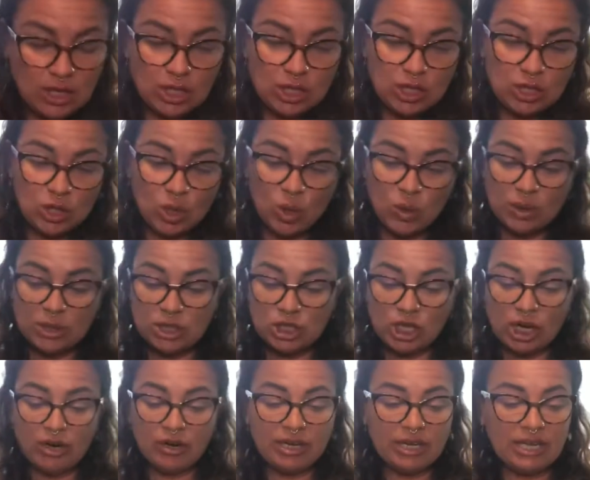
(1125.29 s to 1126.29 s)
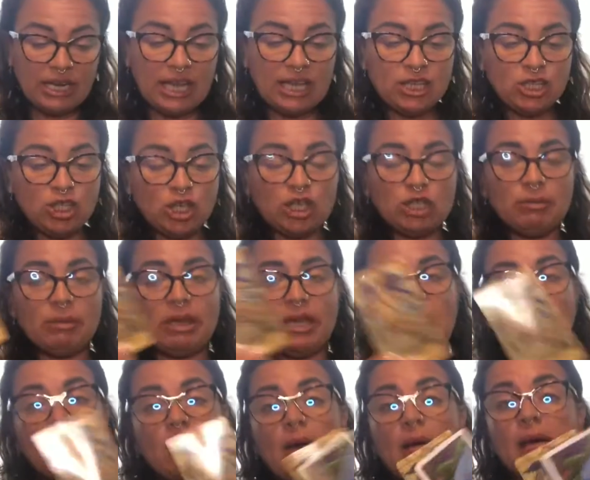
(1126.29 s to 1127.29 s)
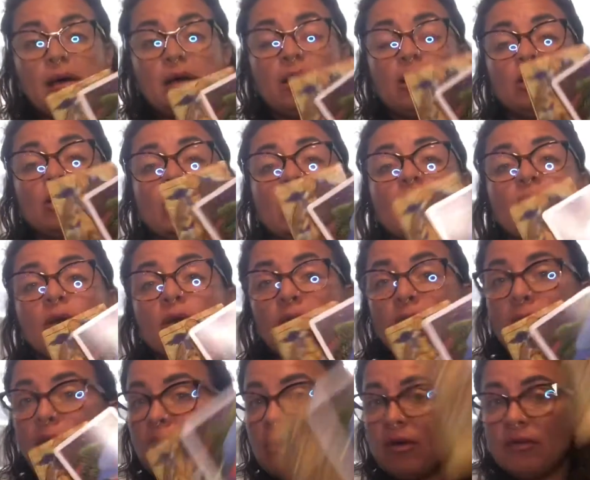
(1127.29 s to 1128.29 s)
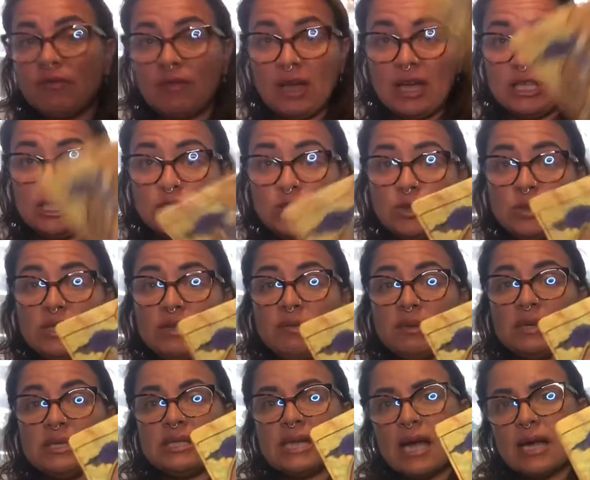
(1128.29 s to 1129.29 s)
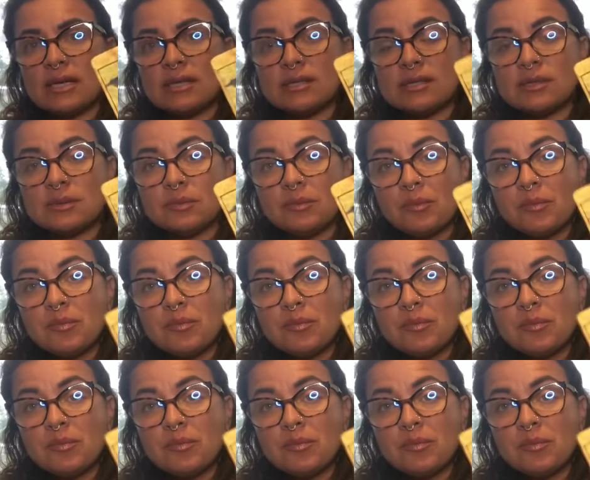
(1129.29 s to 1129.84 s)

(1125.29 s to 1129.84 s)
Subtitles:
So the Chariot and Judgment came out in two different decks.